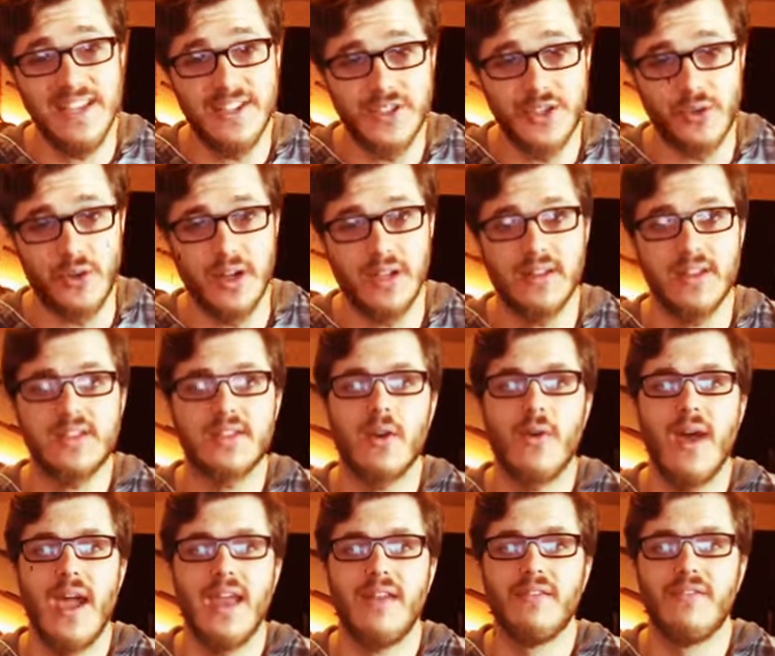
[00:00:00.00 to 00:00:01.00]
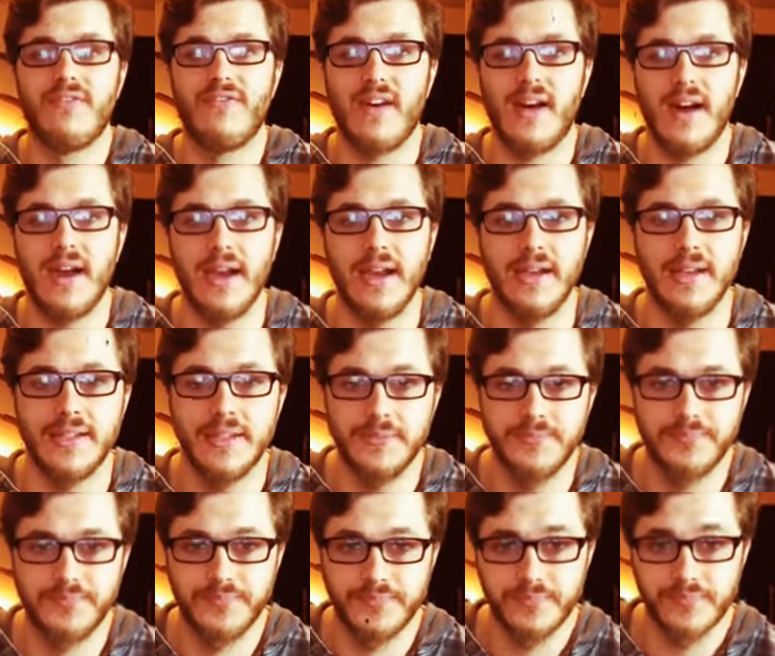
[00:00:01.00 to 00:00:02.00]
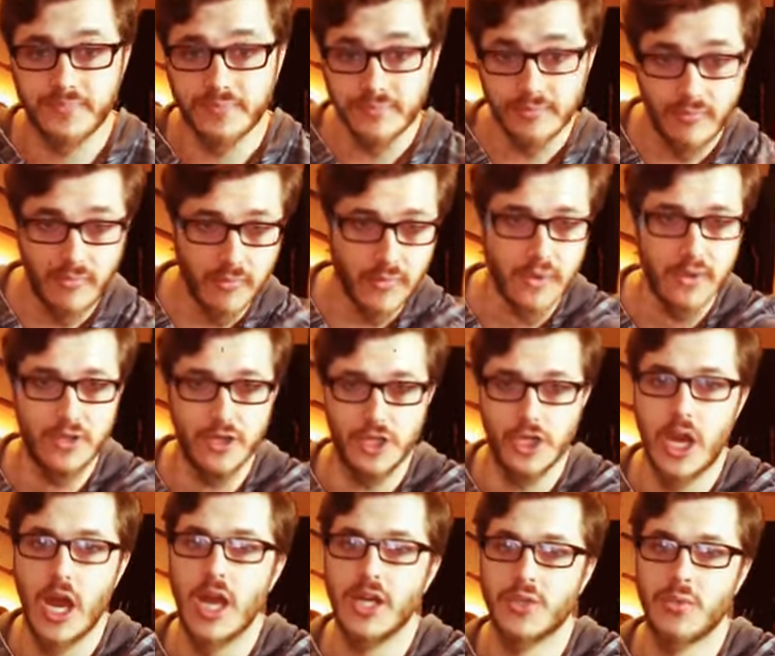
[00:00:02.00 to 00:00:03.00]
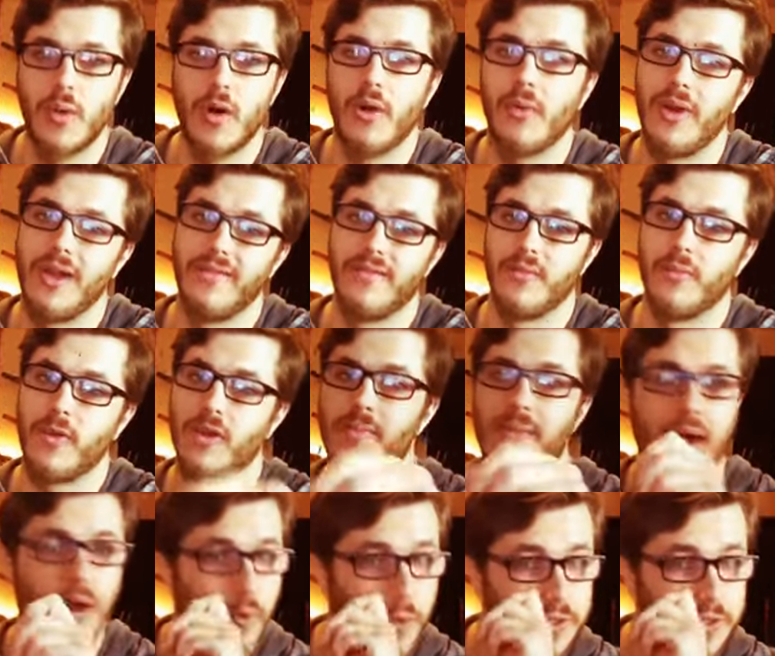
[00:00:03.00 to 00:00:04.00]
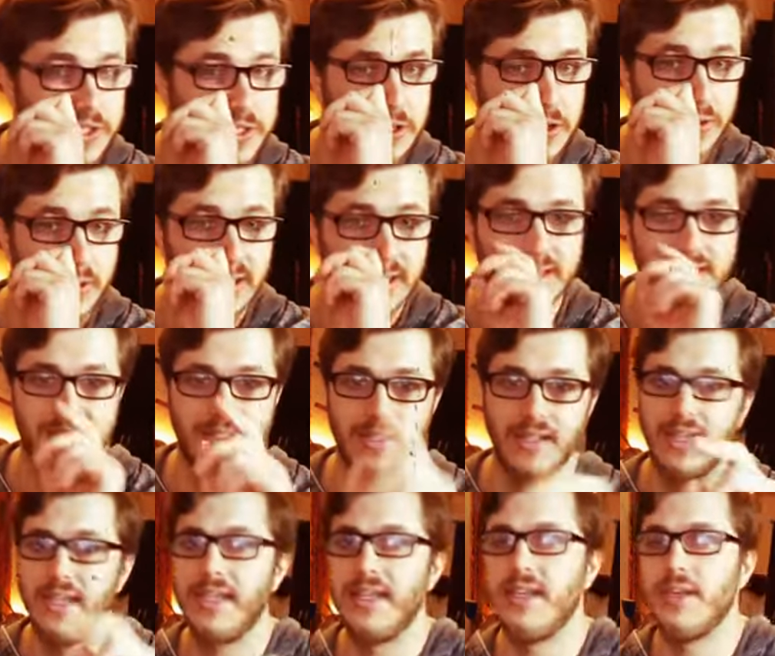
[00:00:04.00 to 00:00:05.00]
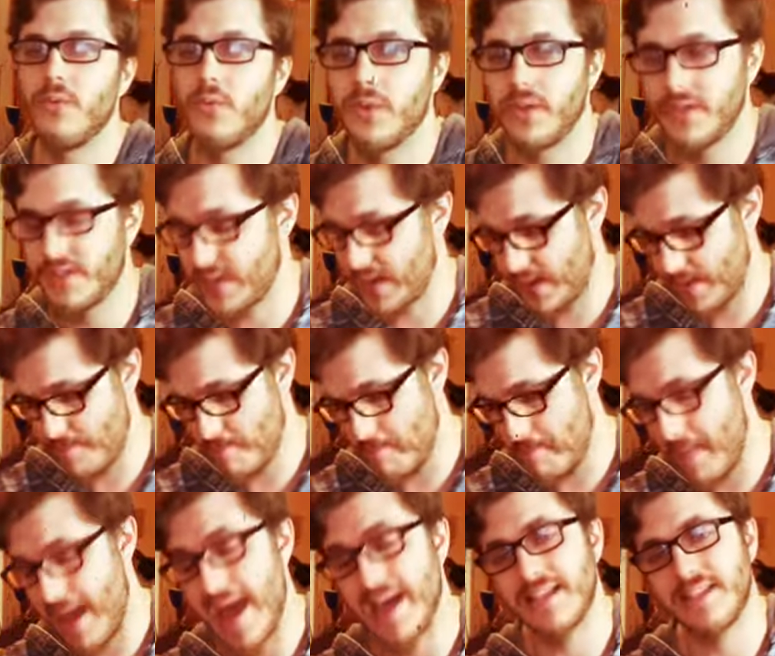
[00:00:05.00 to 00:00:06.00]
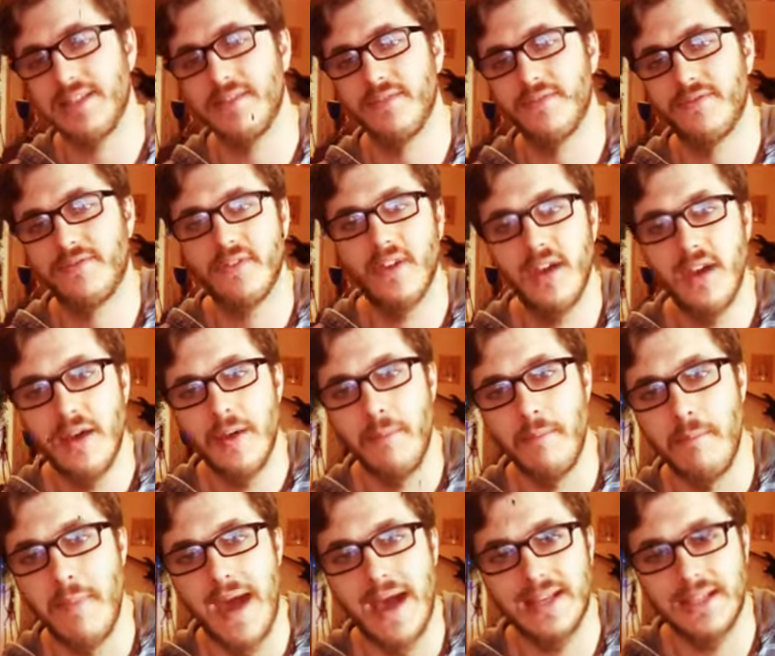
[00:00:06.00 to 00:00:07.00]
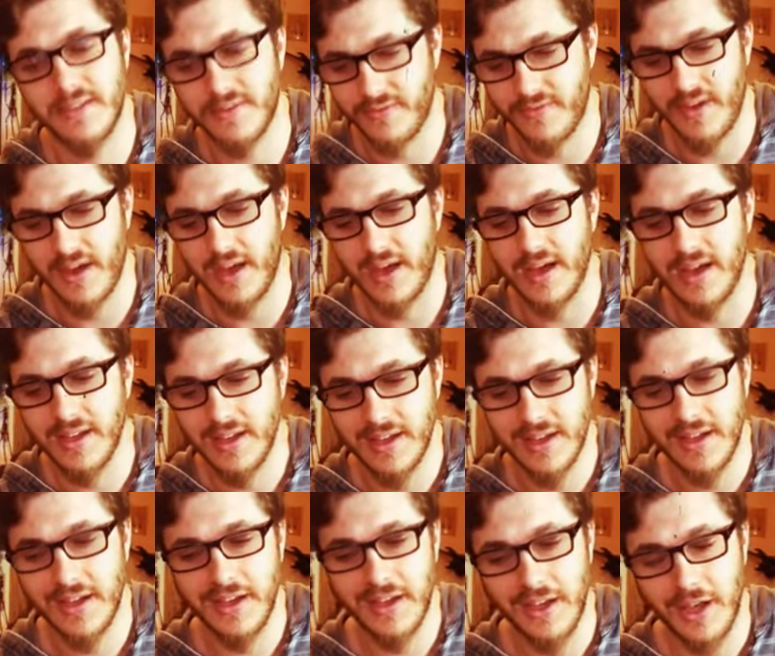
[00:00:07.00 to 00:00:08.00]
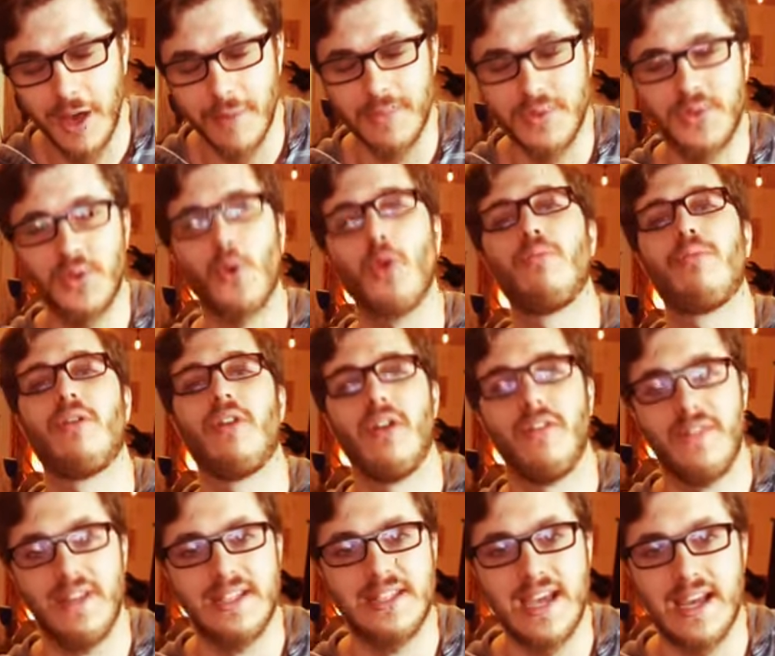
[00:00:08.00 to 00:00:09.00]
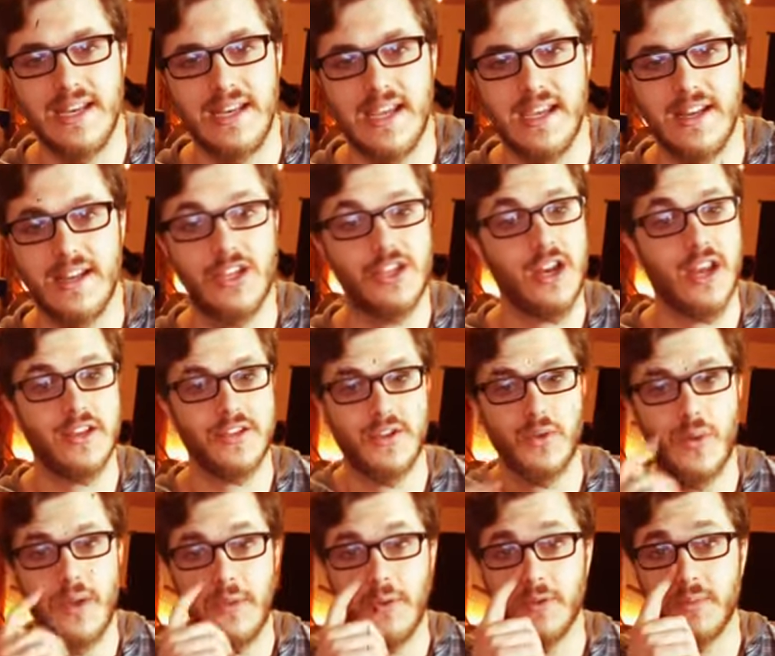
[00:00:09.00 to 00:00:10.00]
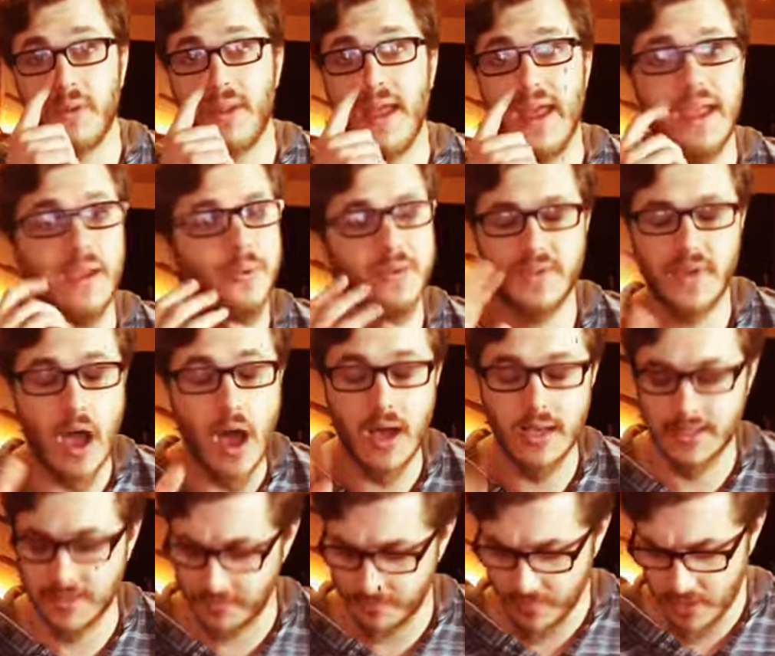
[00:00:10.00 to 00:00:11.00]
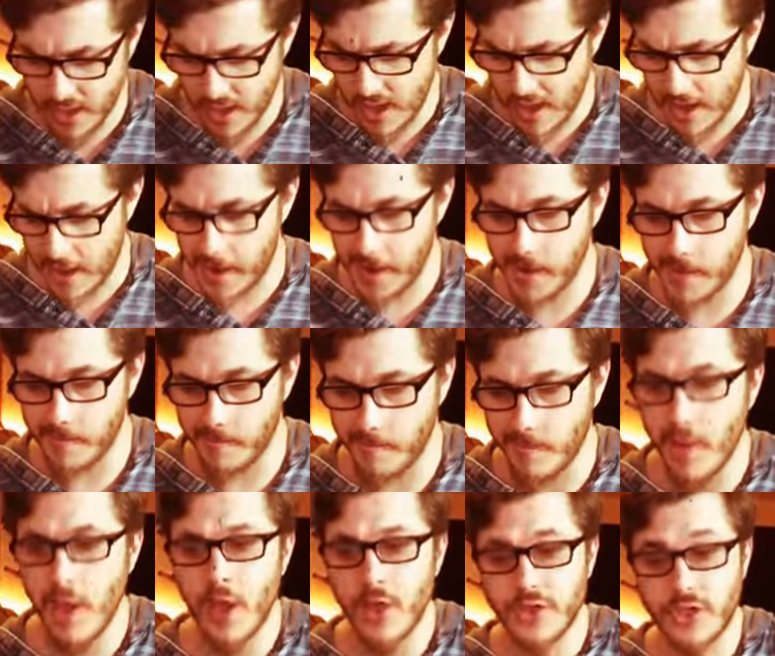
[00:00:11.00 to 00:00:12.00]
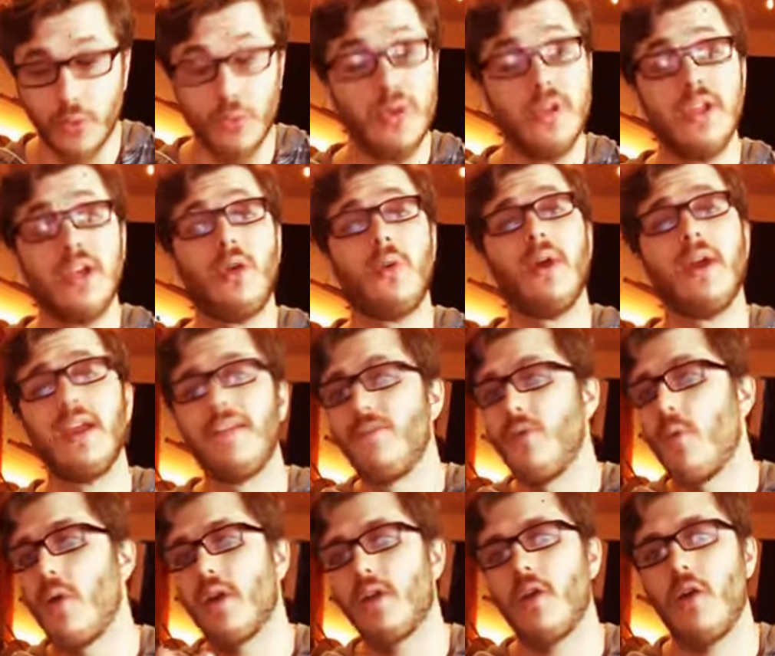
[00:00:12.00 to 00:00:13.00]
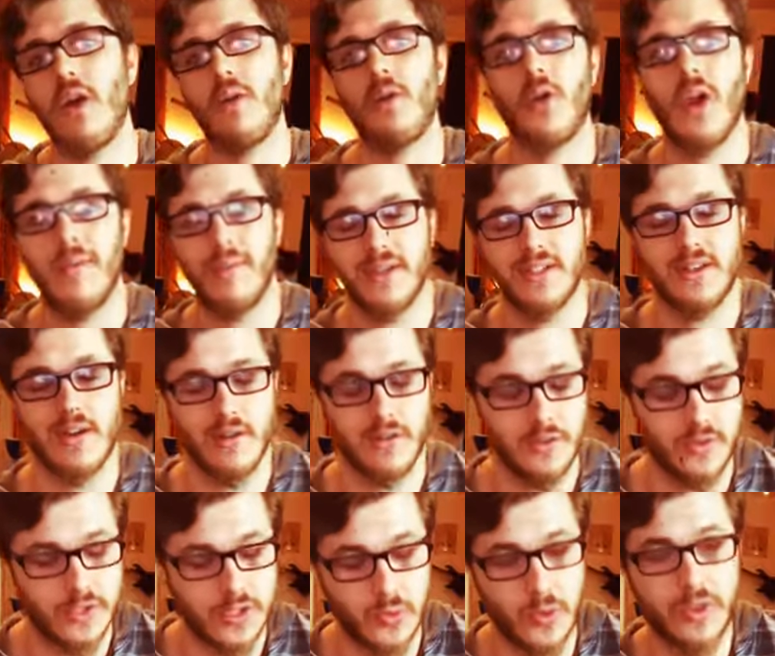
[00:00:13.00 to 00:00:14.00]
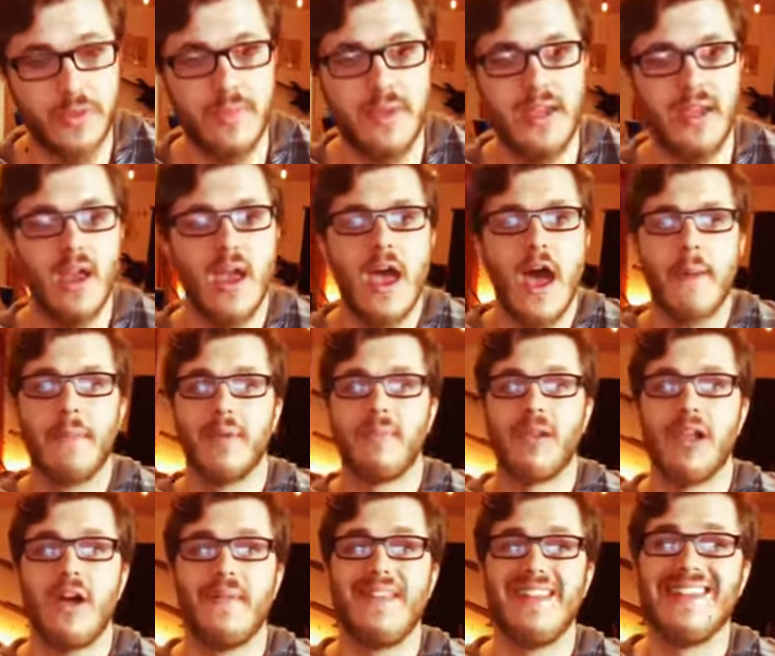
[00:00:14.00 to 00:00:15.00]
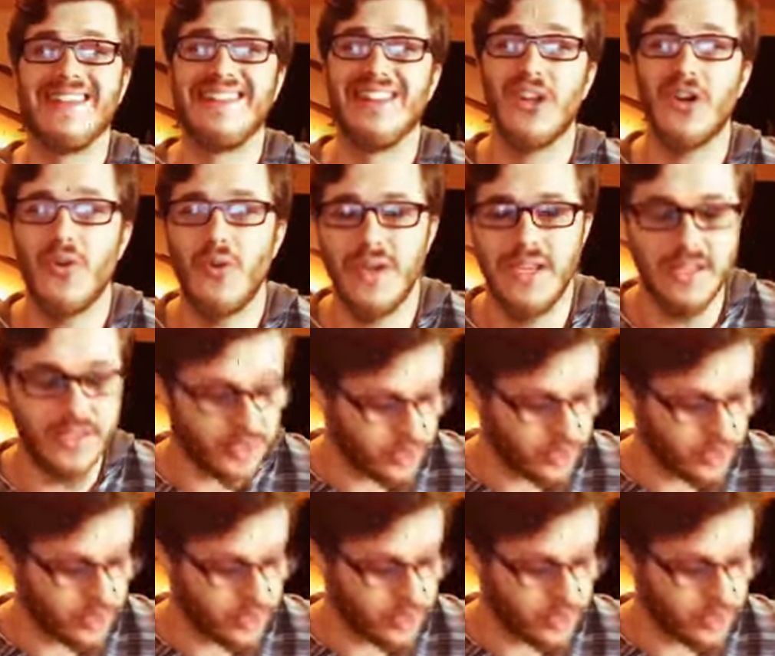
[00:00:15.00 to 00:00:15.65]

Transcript: E string, let's go ahead and find Josh Walraven, one of my old students. He was a massive massive uh, absorber of this idea and it changed the way he was playing. It was awesome. Um, so really quick, if you want to go ahead and grab a guitar and do this with me, I'm going to play on the low E